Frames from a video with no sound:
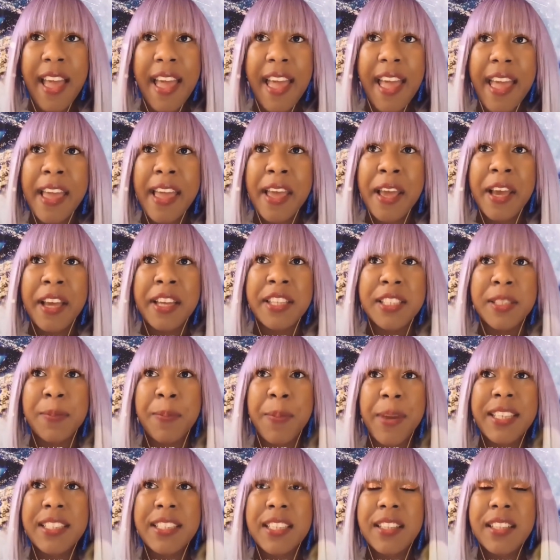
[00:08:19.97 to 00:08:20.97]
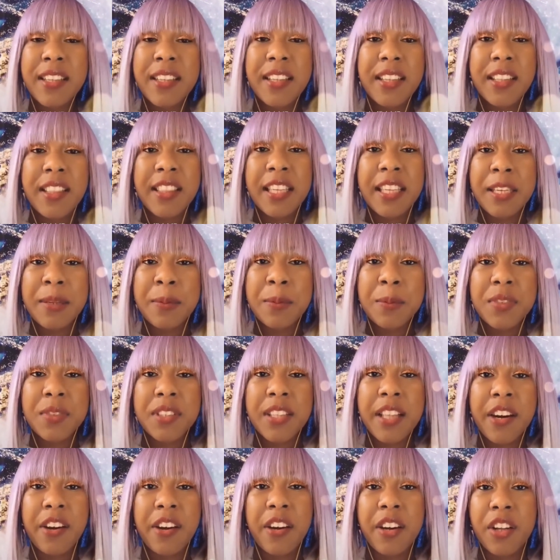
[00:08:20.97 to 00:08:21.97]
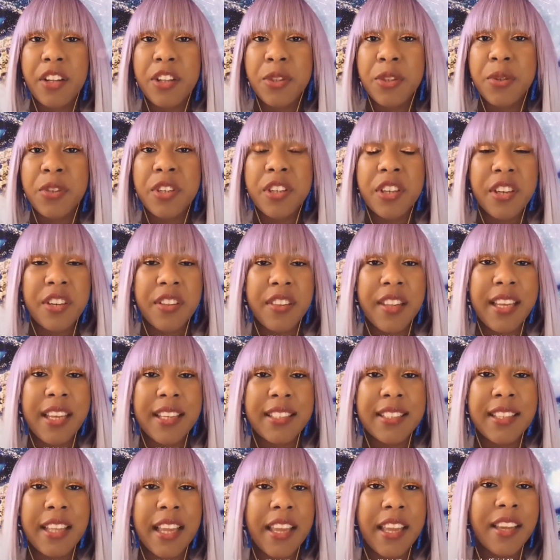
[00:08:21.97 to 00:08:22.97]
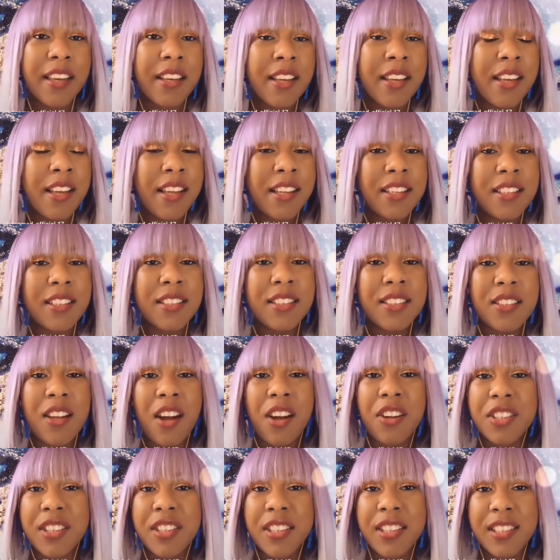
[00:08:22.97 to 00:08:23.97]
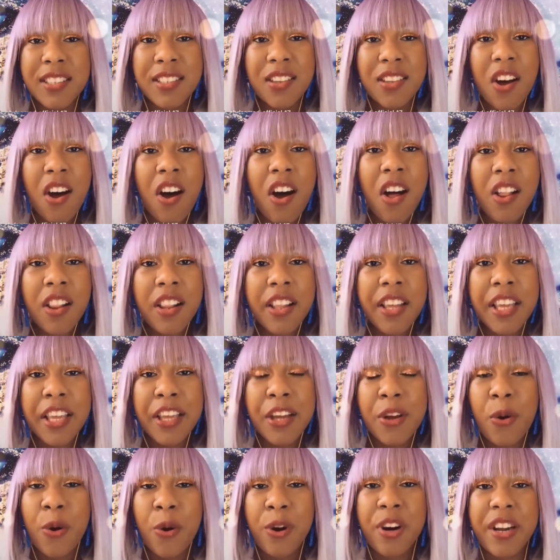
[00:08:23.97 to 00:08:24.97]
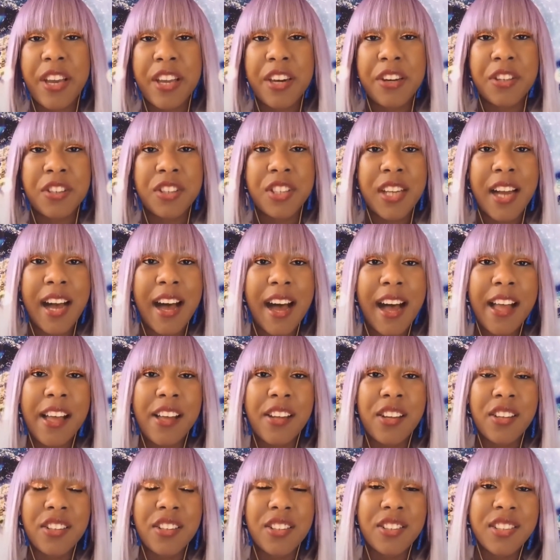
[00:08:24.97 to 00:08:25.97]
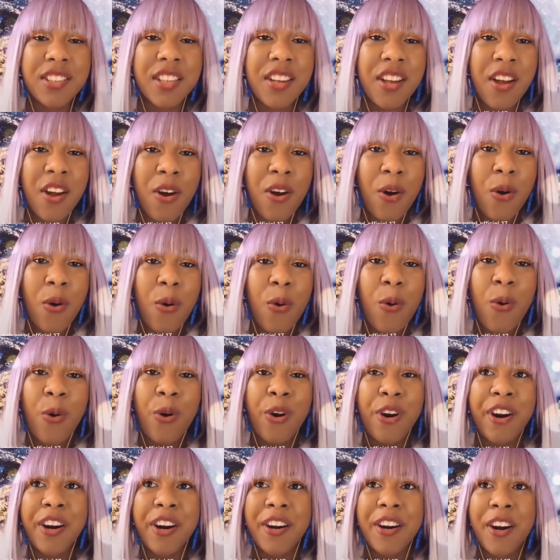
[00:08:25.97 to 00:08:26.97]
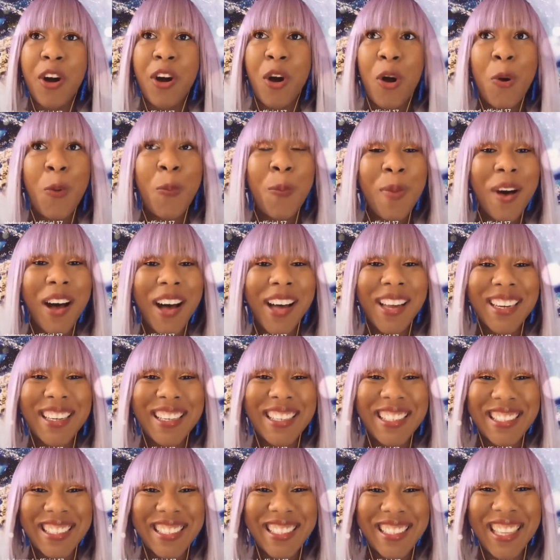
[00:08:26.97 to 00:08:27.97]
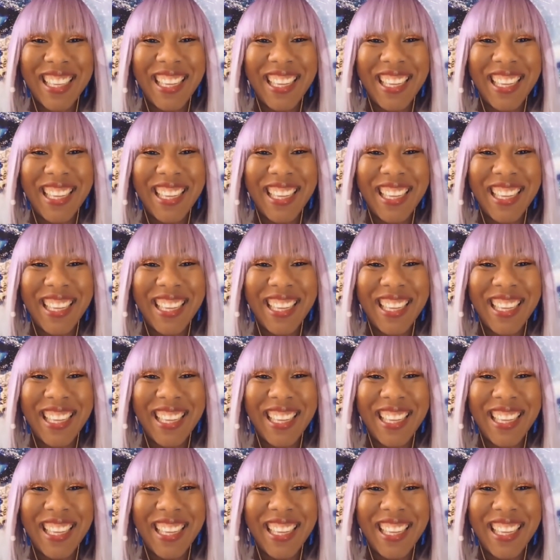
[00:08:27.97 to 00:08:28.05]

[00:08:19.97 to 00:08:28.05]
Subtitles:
And basically the themes that are included are things like nostalgia is calling, or inner child, or homebodies.